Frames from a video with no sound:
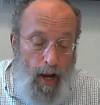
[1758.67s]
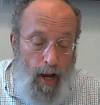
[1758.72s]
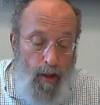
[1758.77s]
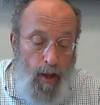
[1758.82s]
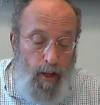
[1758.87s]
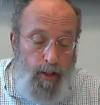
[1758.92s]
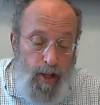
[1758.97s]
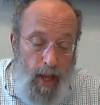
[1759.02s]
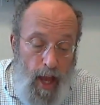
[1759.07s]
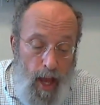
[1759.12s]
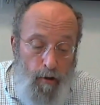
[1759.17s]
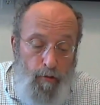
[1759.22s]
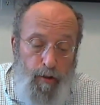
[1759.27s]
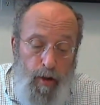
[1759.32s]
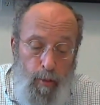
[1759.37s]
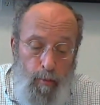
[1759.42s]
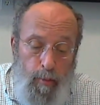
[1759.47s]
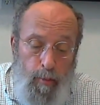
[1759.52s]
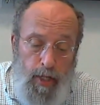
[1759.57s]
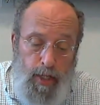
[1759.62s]
And thus
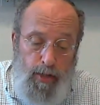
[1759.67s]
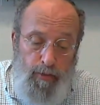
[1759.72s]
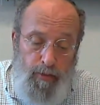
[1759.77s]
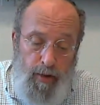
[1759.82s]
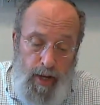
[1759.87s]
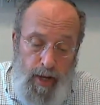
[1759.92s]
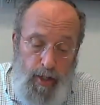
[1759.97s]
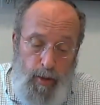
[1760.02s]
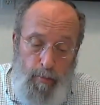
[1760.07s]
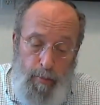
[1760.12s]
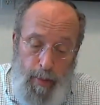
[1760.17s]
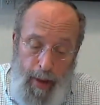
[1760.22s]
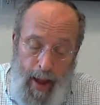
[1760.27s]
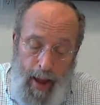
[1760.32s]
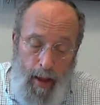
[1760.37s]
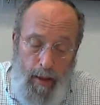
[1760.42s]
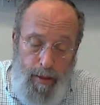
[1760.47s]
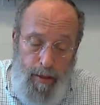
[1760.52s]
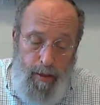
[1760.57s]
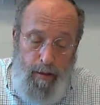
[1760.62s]
every mitzvah is
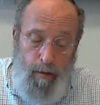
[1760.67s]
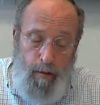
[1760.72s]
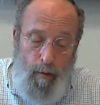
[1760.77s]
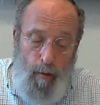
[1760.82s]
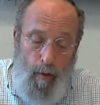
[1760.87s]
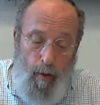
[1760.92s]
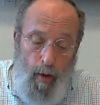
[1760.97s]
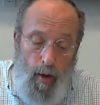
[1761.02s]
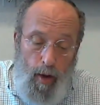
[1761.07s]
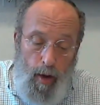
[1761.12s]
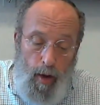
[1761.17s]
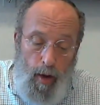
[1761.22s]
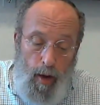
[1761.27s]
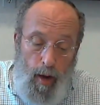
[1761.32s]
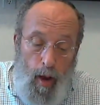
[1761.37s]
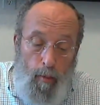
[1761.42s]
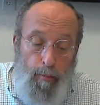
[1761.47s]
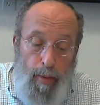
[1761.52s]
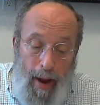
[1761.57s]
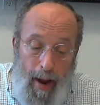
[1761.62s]

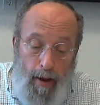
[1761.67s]
a